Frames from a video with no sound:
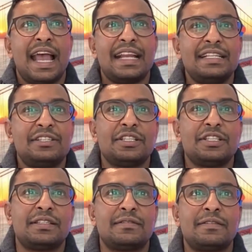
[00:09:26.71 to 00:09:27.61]
And
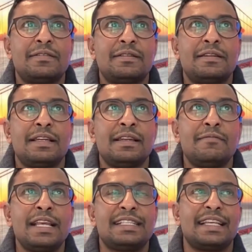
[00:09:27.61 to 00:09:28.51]

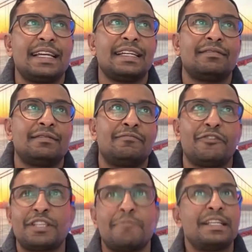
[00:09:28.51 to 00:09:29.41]
it's like,
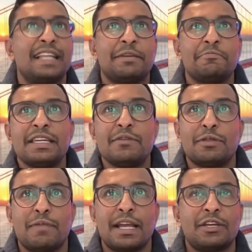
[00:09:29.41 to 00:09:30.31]
for somebody like me
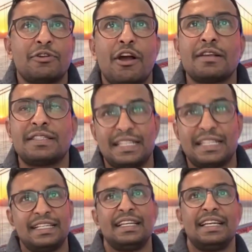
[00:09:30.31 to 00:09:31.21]
with my
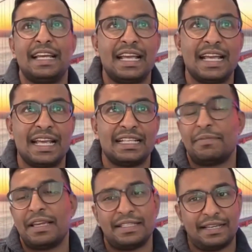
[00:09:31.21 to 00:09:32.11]
curiosity, it's
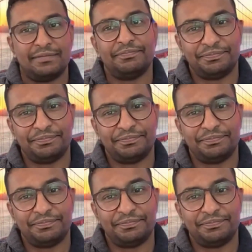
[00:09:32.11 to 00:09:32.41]
amazing.